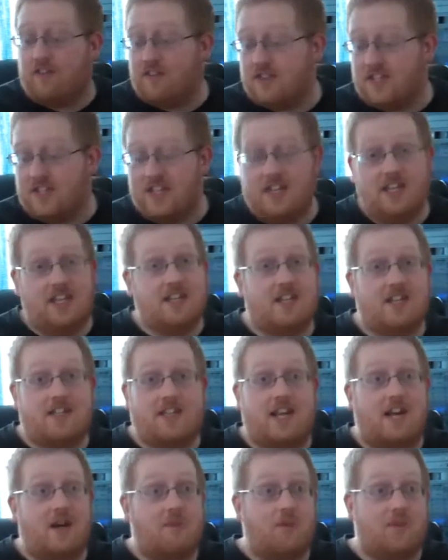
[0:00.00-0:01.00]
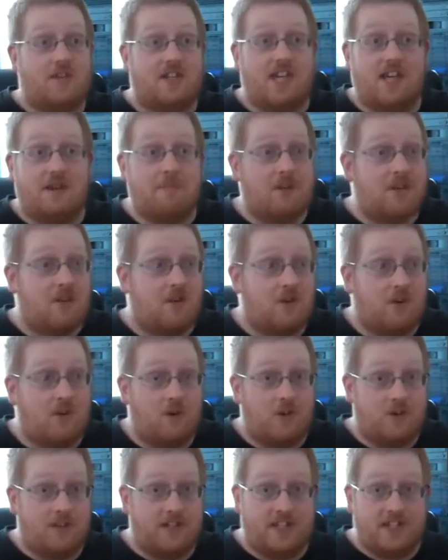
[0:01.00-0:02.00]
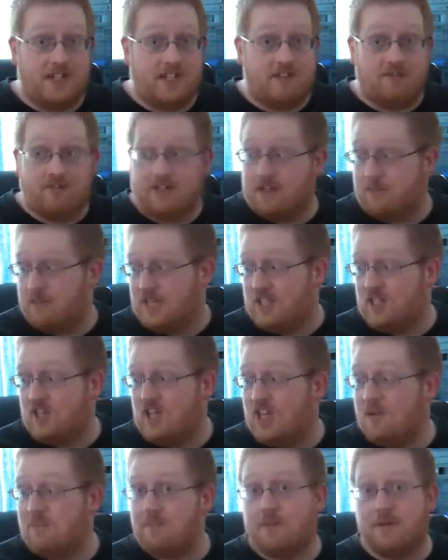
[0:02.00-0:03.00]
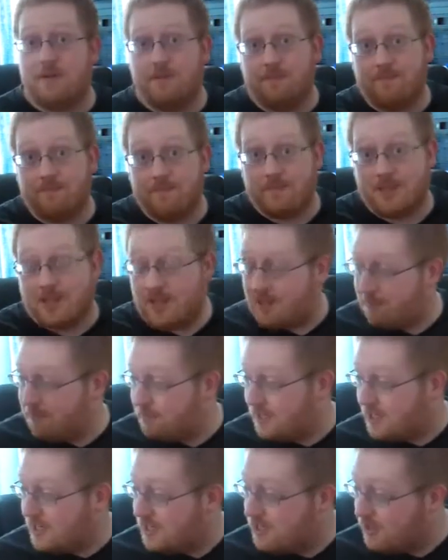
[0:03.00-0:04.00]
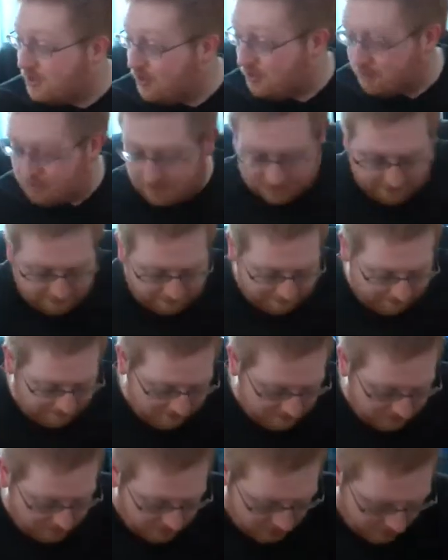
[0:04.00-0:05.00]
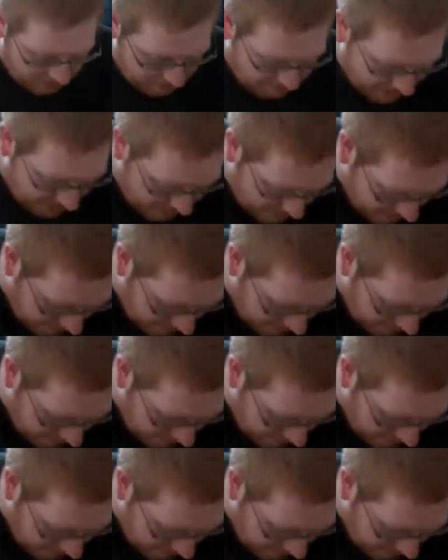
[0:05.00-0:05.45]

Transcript: I see a Star Wars game I don't own and it's incredibly cheap, I'll pick it up. Speaking